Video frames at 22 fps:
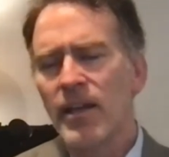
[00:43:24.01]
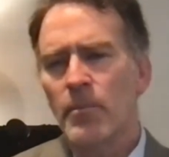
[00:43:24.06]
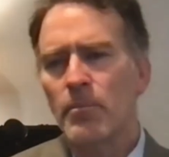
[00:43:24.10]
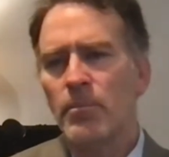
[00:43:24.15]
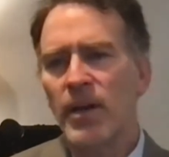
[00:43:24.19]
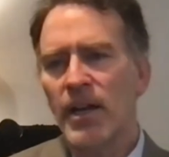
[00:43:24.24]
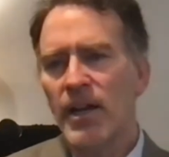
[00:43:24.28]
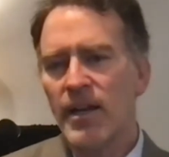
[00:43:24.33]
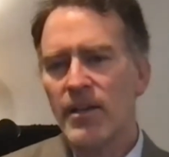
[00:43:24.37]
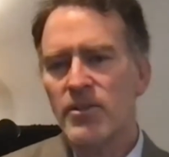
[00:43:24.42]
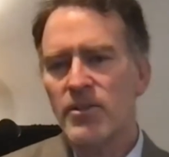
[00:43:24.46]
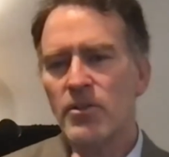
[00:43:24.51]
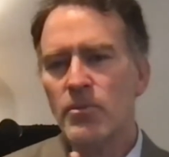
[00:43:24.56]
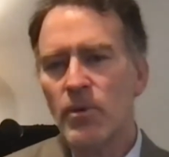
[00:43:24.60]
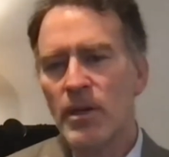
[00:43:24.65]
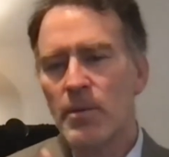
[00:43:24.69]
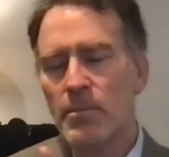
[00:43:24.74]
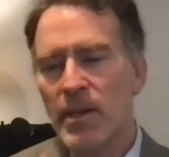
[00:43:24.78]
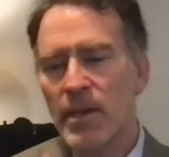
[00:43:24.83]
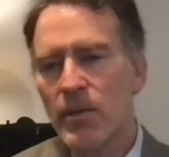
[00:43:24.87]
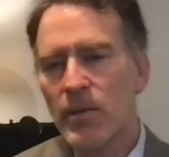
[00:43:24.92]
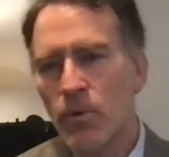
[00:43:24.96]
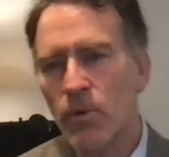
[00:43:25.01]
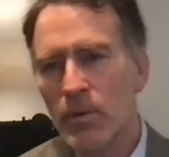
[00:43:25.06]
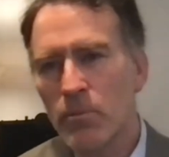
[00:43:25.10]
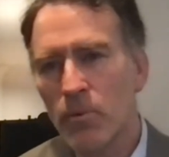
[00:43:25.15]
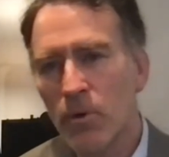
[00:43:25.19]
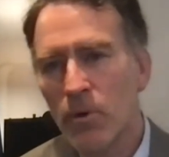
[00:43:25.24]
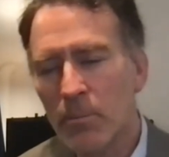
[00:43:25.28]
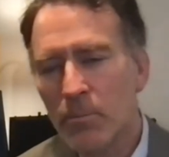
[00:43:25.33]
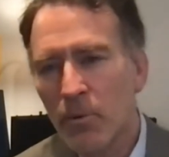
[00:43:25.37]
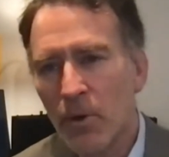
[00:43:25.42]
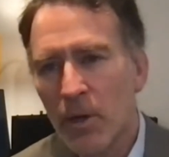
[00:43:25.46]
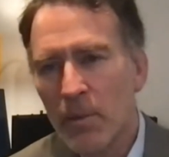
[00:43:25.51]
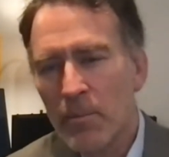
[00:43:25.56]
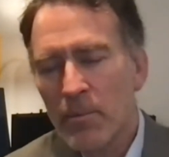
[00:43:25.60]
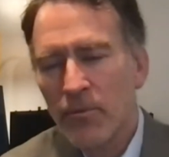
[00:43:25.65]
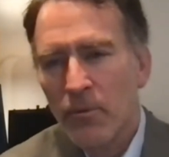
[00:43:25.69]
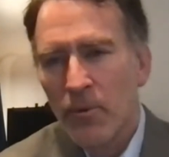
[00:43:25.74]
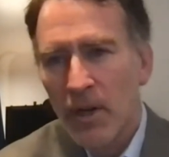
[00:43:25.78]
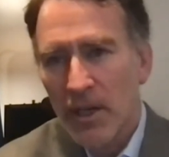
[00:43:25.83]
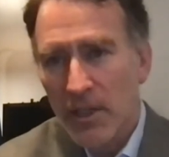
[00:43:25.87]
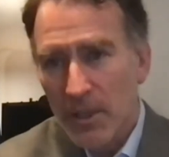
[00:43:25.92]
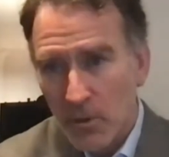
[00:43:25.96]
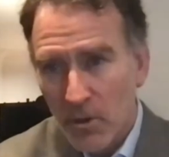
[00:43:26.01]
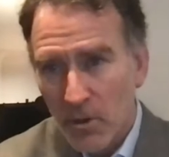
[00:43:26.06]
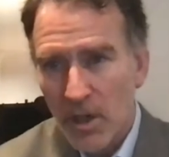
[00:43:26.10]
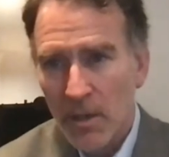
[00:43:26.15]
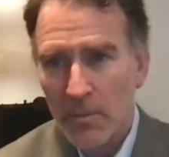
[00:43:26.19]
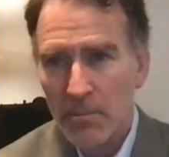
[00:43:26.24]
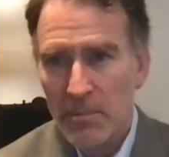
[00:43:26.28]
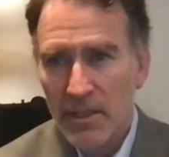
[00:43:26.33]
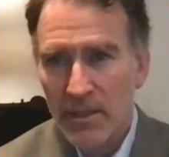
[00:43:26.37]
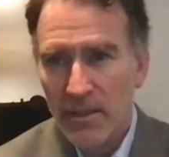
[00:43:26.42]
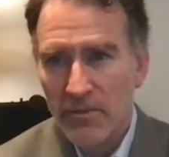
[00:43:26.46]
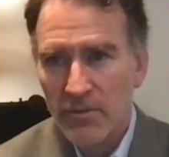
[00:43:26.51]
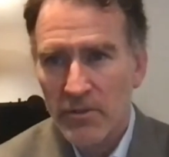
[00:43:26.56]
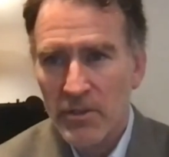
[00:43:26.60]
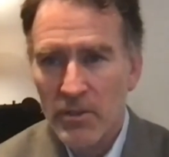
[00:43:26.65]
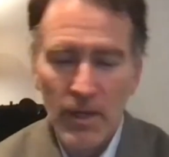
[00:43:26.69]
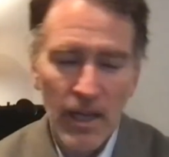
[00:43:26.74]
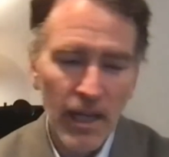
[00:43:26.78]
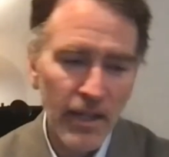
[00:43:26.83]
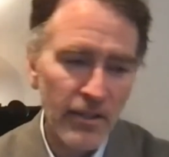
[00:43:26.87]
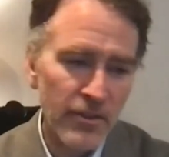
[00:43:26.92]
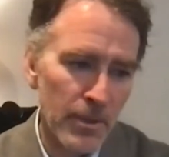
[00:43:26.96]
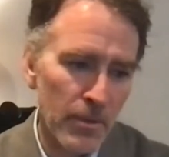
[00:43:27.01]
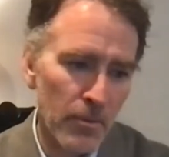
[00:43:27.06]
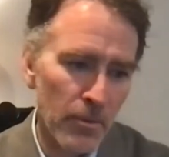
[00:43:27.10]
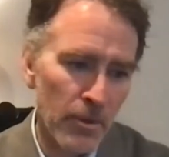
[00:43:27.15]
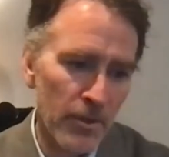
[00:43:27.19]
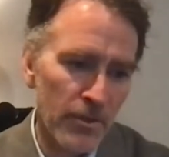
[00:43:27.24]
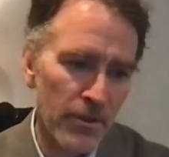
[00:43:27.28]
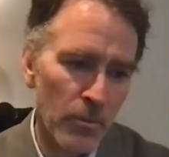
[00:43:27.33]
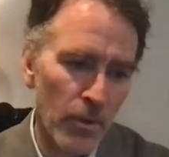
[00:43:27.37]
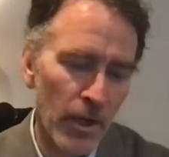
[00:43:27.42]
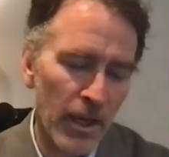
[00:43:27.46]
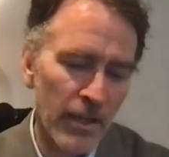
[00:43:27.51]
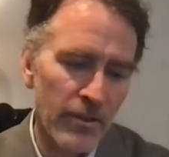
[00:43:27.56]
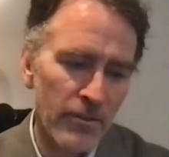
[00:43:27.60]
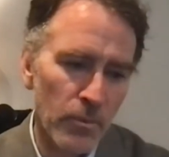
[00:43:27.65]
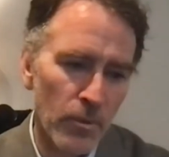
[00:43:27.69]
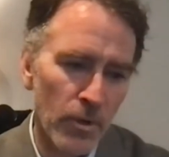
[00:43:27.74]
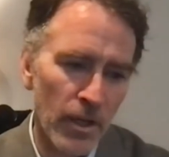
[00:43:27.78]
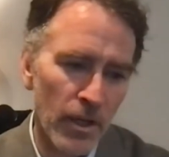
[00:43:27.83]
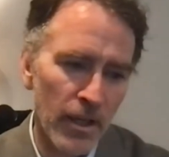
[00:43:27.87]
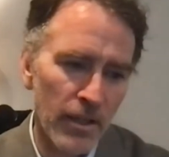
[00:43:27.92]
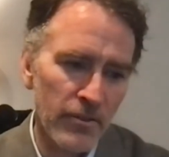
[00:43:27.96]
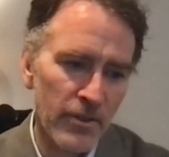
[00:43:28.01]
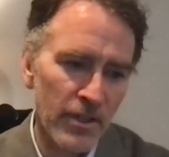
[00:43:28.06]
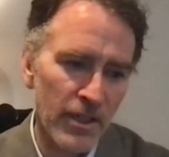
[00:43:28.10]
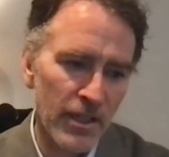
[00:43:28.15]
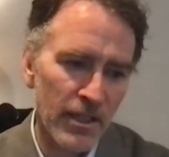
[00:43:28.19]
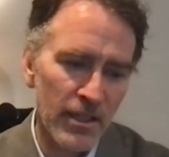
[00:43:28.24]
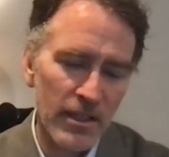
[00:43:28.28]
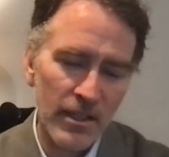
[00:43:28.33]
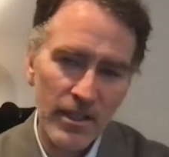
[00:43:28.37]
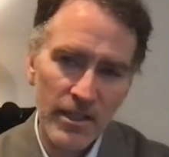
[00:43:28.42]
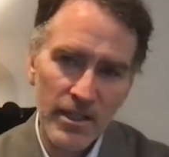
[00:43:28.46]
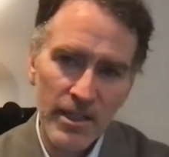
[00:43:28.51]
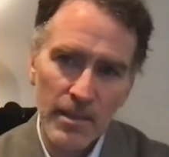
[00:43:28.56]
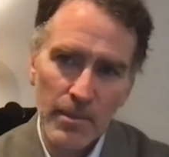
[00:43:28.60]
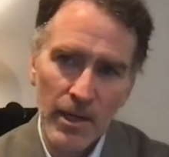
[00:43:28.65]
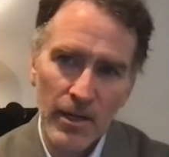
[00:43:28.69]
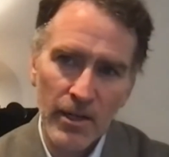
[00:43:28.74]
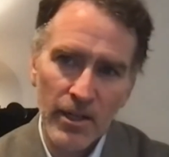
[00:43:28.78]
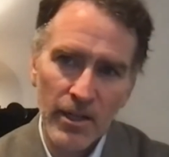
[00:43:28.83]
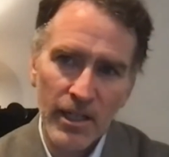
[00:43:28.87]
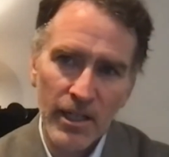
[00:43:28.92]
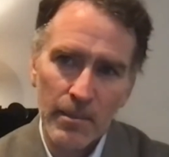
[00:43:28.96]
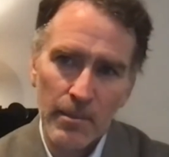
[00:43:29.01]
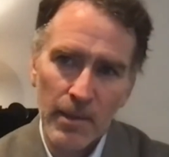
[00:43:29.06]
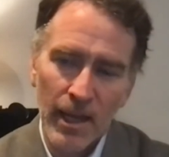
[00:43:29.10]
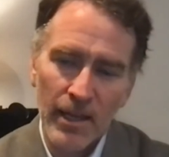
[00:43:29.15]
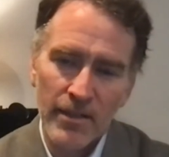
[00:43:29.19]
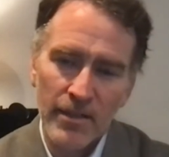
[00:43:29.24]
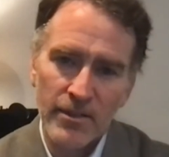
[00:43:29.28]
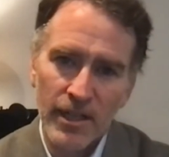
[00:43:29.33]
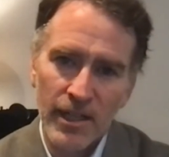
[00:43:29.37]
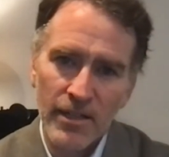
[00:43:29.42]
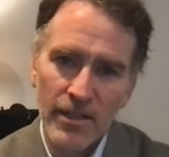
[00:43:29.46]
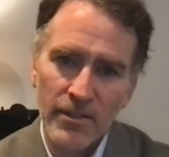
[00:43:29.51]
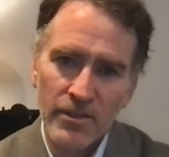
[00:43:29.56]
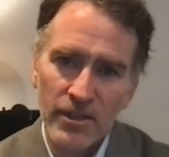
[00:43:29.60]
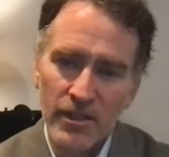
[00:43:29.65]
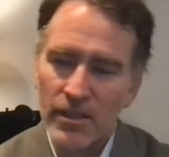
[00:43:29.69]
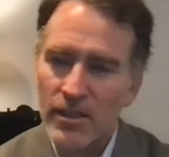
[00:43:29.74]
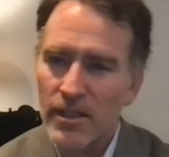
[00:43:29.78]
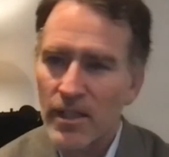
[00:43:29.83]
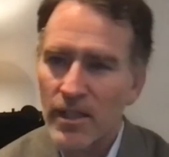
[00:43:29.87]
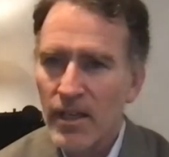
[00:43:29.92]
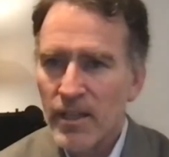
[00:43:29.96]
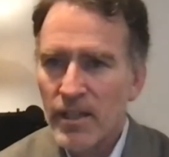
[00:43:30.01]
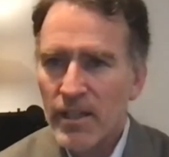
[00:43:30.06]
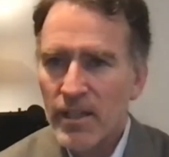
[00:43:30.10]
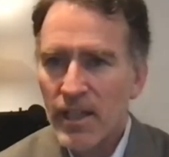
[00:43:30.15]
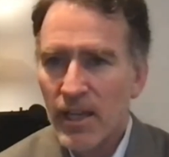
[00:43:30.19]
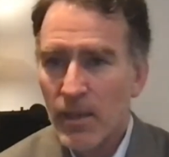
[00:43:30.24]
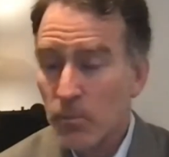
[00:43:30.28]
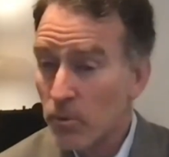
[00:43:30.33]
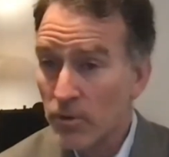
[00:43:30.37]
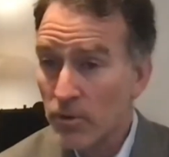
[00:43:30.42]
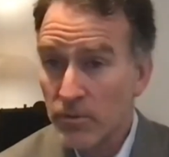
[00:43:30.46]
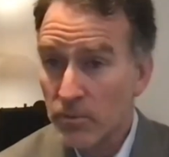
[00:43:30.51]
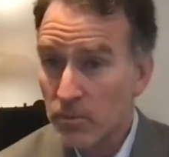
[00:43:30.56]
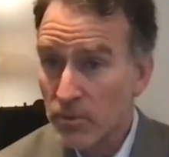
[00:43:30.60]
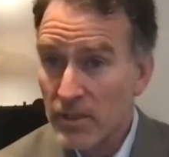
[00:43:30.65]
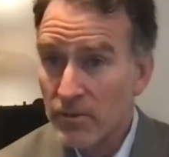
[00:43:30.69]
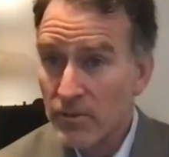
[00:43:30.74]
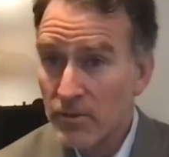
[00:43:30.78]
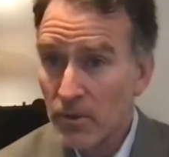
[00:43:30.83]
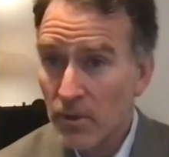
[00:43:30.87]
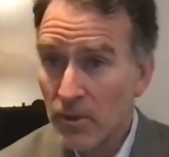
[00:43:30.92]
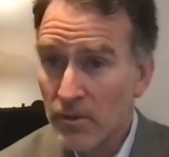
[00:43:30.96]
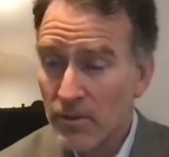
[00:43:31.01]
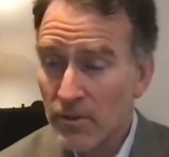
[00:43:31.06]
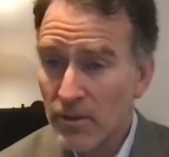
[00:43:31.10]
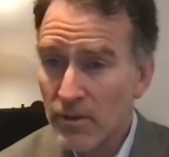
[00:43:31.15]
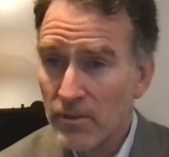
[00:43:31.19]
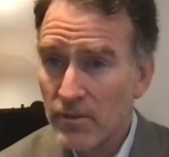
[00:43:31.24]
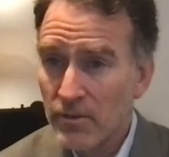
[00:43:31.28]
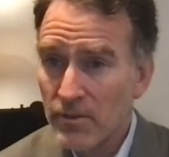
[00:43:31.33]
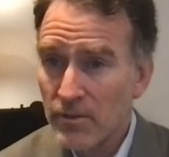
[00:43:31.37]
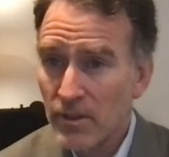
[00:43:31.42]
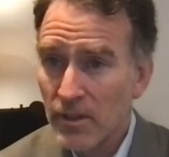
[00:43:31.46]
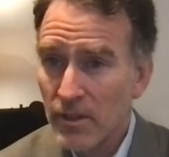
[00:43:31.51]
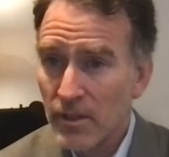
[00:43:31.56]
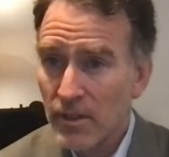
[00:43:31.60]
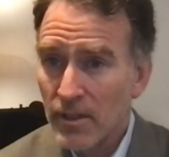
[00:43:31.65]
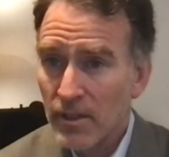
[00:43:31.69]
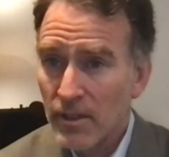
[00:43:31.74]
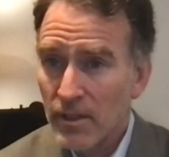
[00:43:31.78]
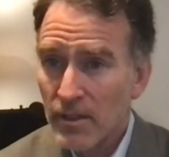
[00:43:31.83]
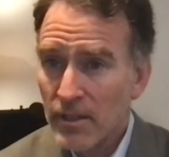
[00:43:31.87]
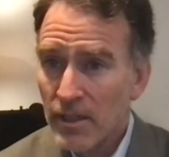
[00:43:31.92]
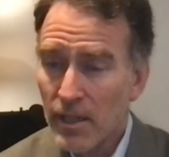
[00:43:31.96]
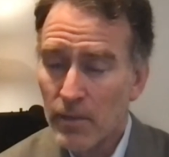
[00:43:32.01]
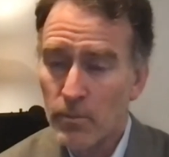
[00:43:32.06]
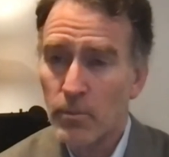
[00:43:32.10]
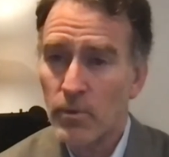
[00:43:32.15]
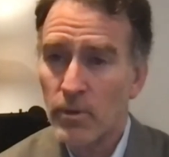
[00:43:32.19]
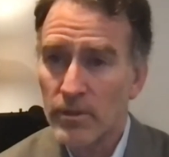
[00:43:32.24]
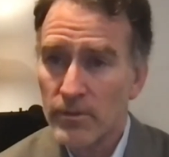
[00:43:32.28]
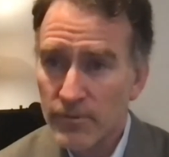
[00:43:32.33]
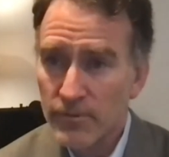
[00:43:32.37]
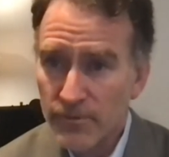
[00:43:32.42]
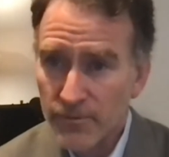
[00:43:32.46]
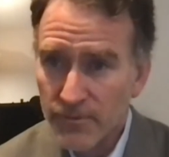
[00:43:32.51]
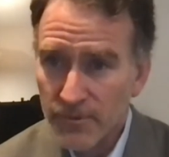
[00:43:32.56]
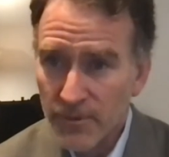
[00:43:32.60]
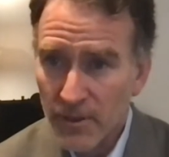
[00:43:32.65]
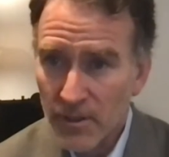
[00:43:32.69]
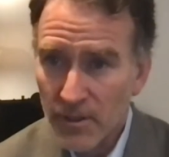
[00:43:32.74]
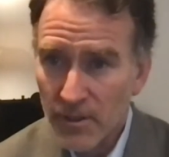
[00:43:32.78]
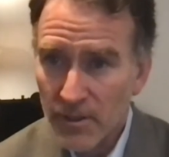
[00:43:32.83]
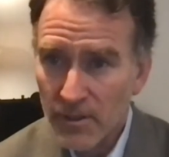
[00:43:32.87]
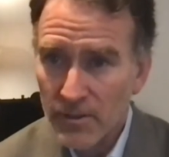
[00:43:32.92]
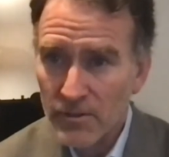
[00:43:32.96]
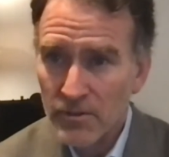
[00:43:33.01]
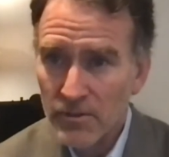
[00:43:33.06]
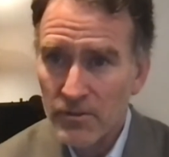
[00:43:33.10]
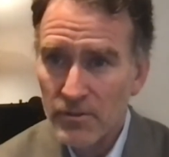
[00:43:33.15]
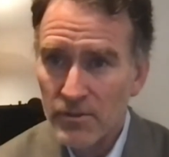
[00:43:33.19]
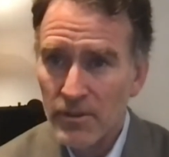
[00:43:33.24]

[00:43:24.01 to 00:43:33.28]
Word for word: But I do want to make one more point before I go on because you asked me what the West was in the American imagination. It was resources, it was furs,